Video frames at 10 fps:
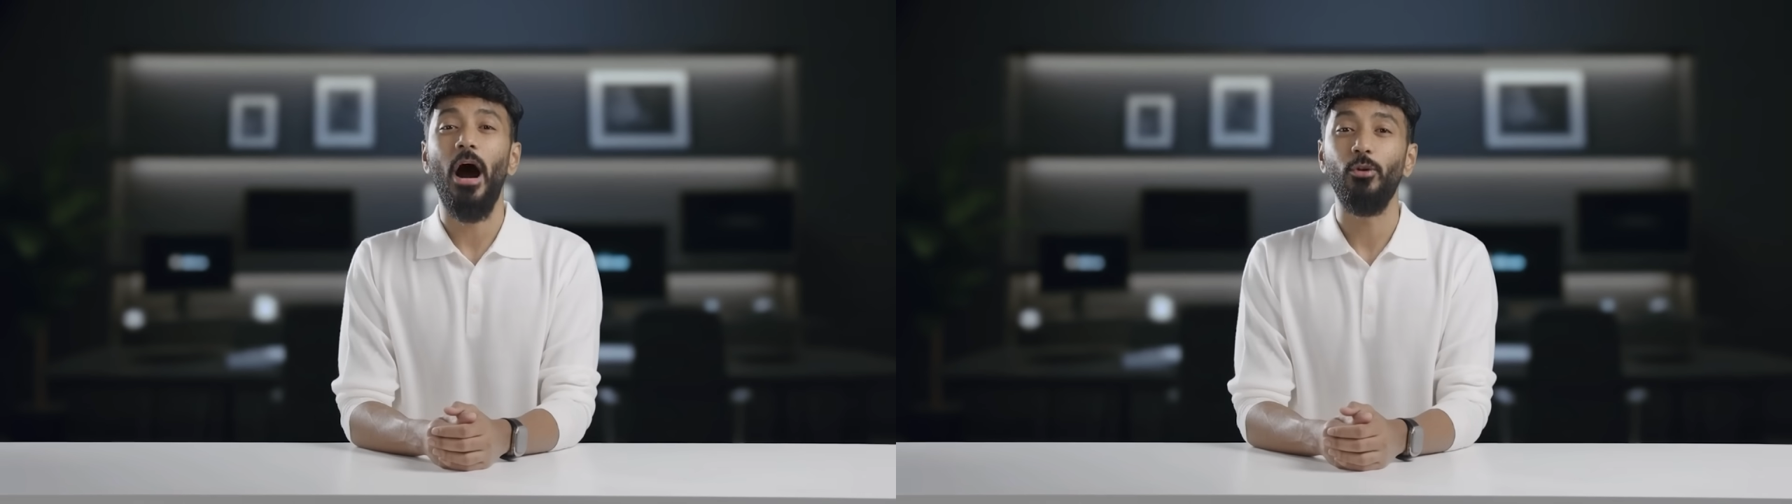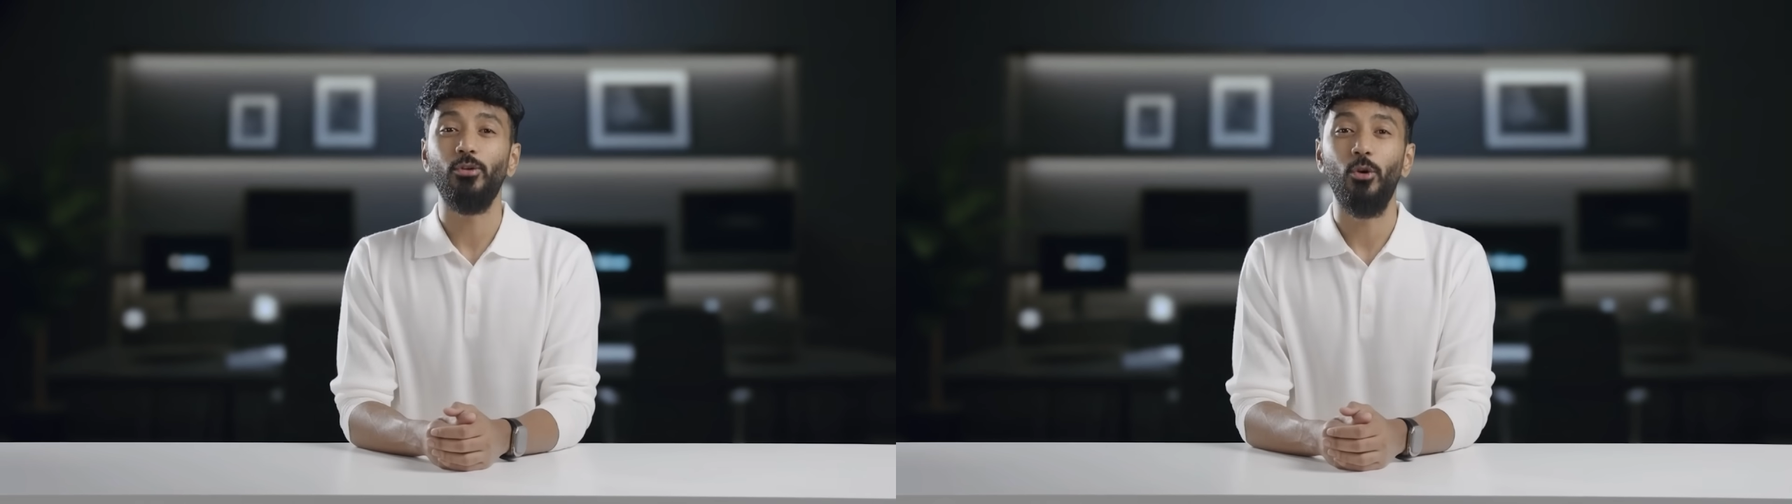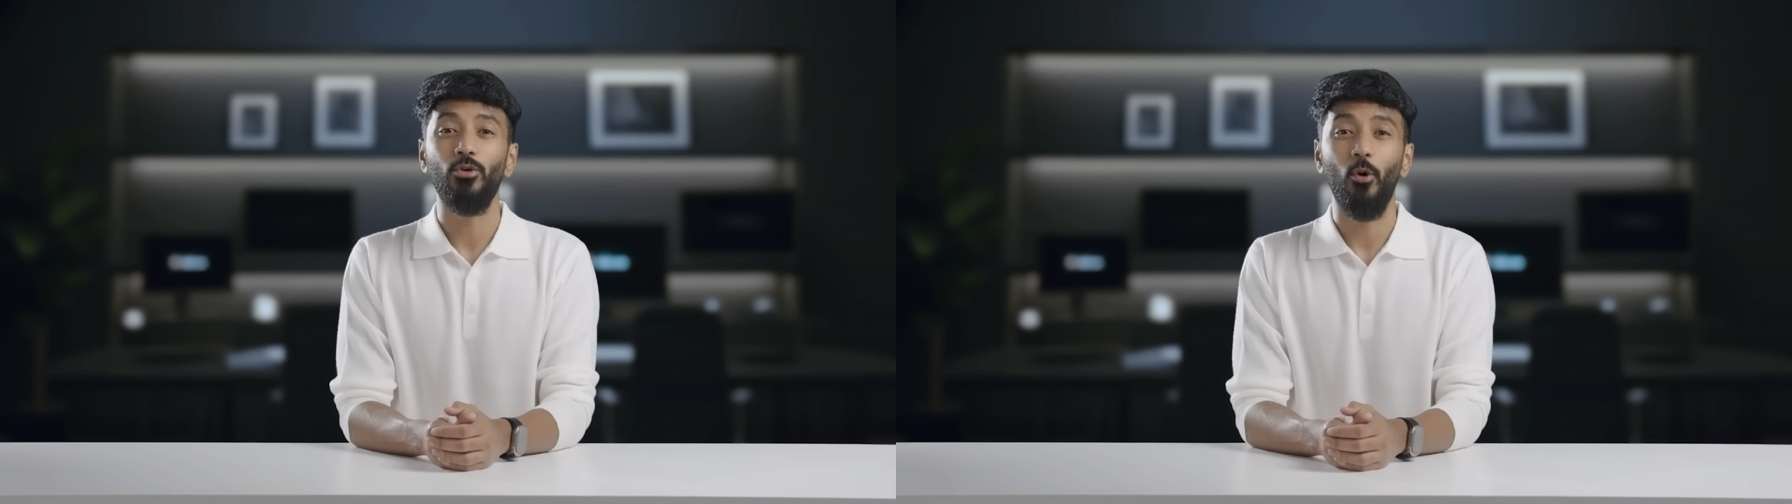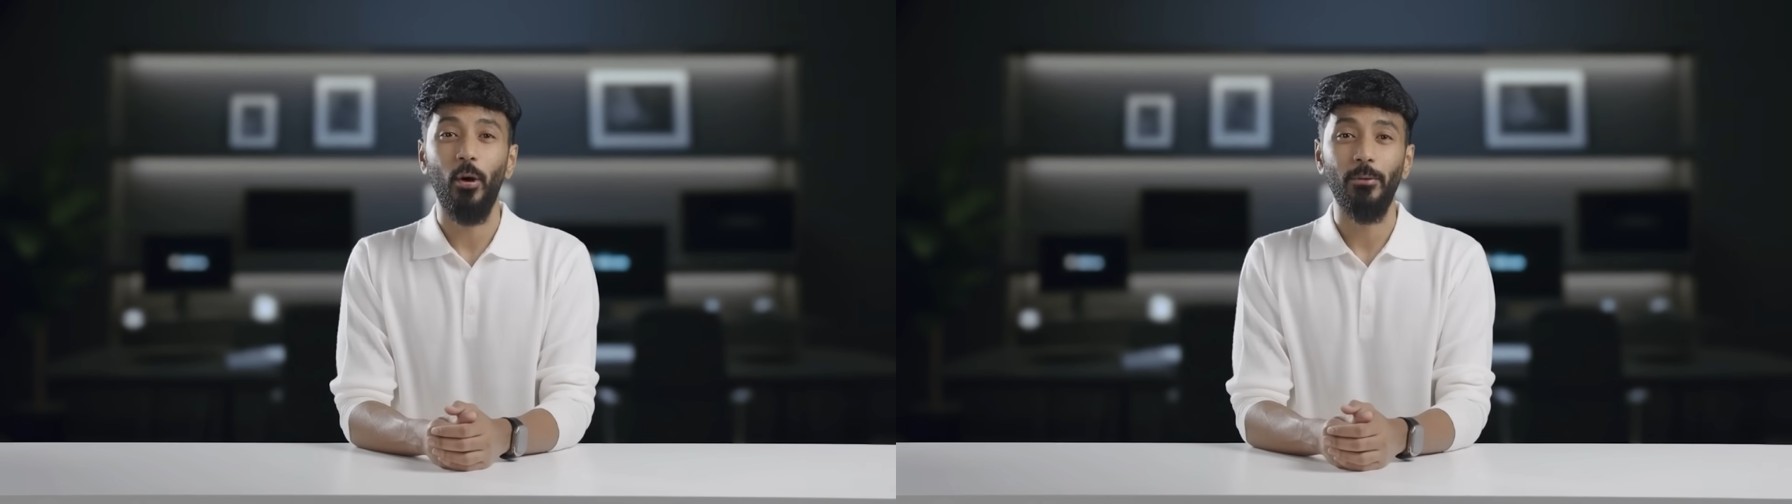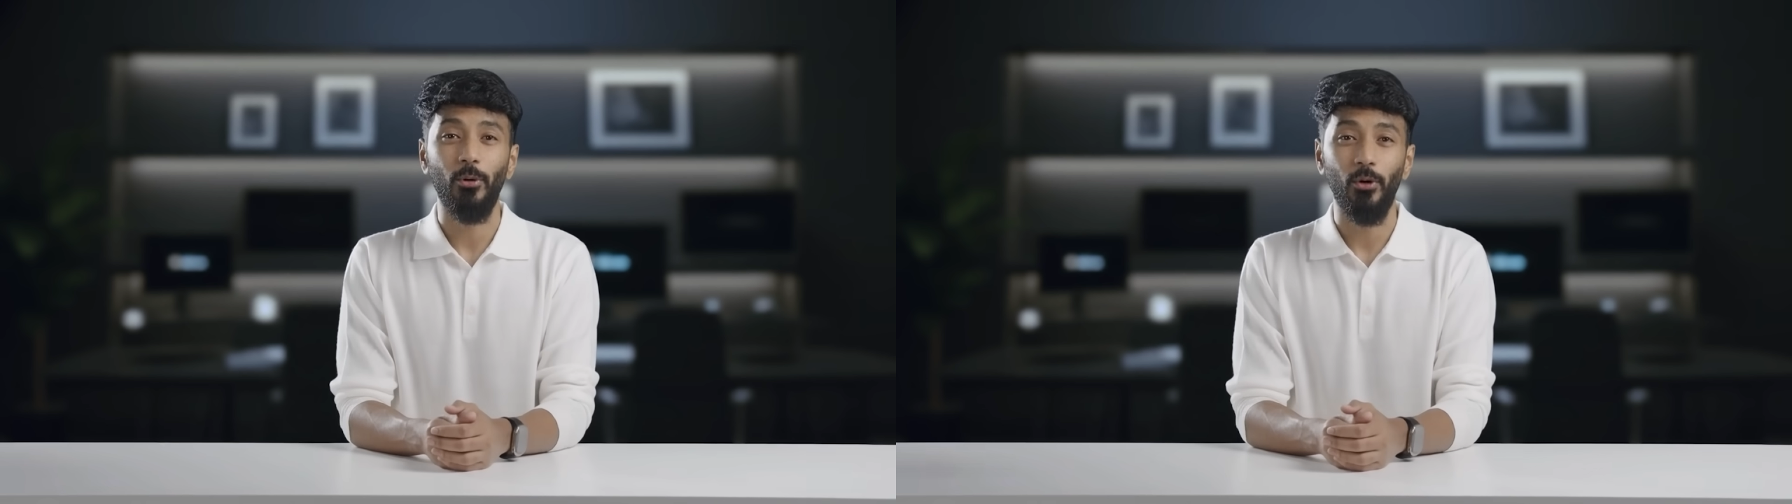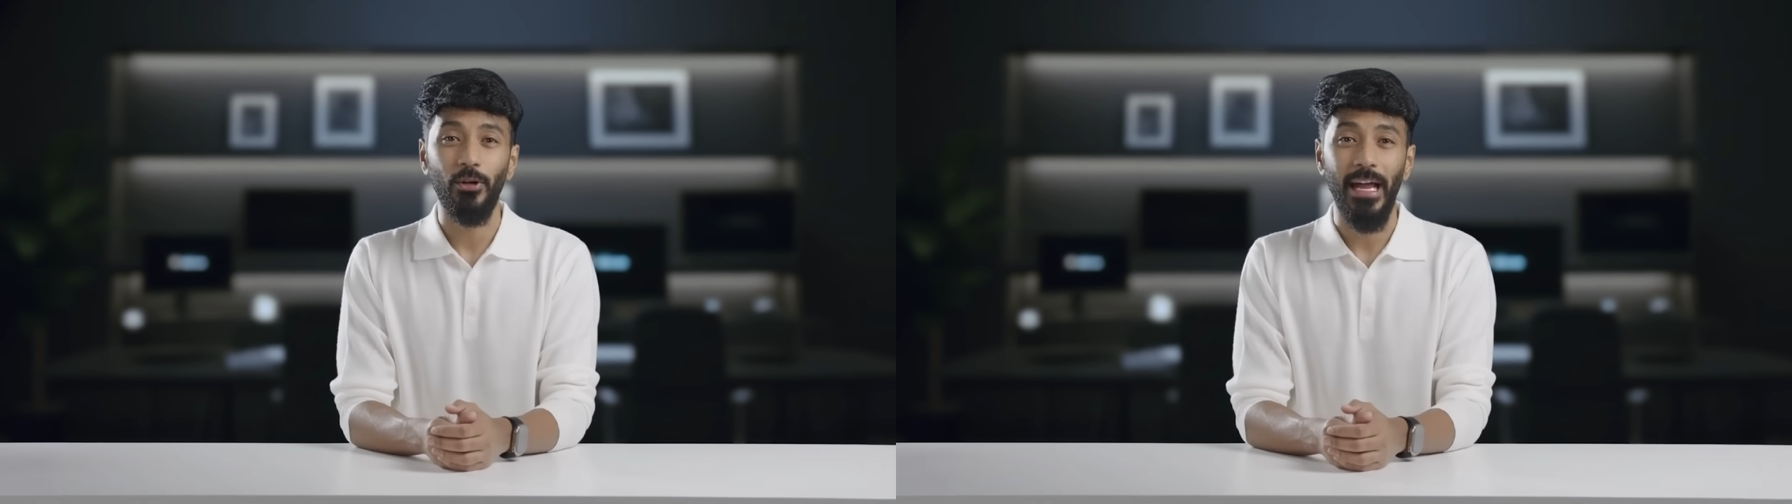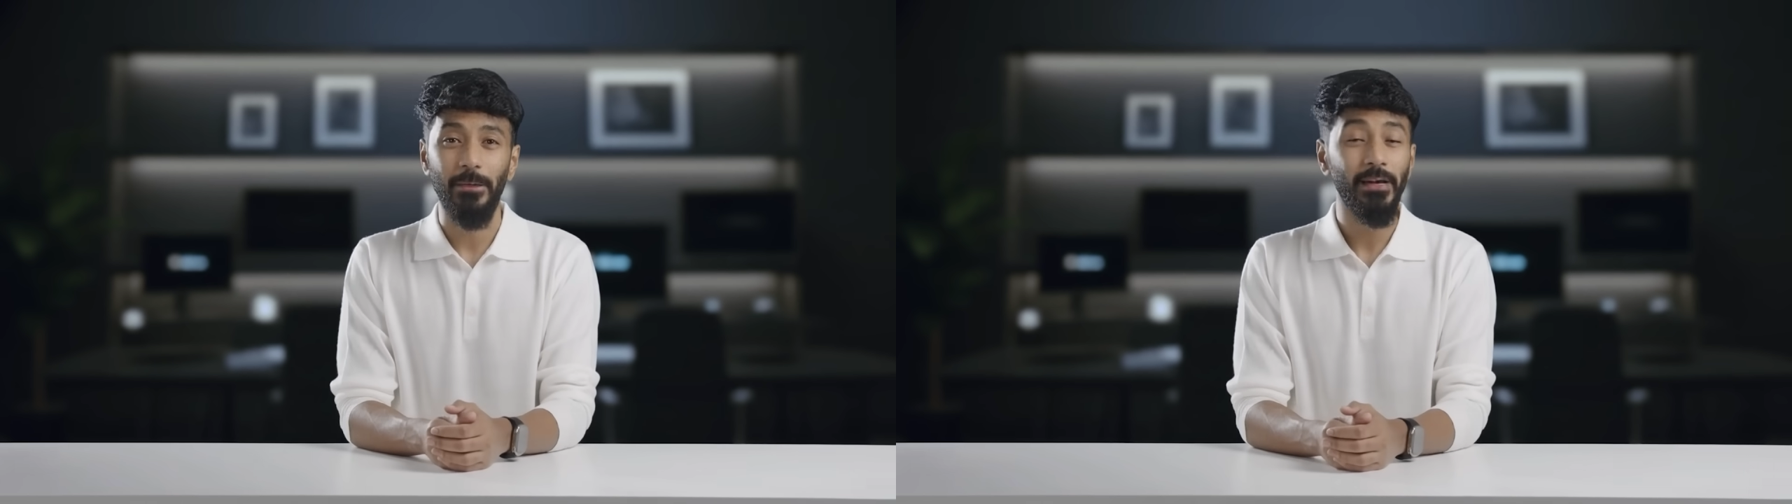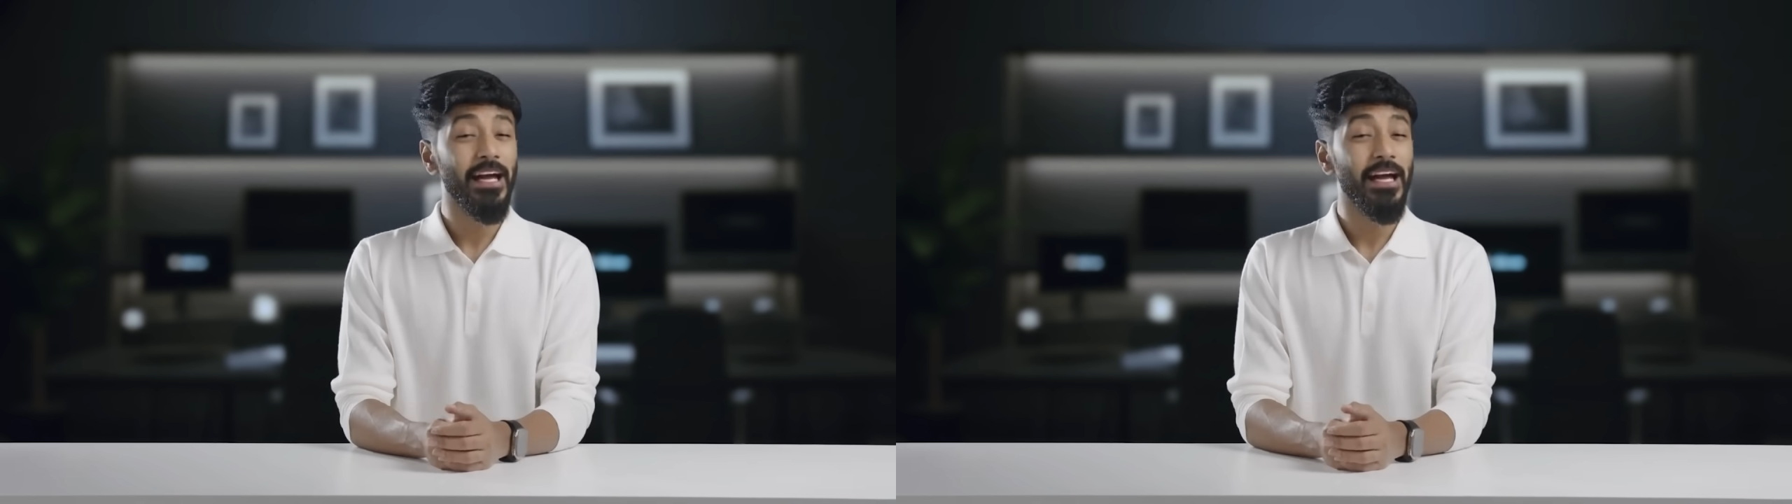household robot prototype.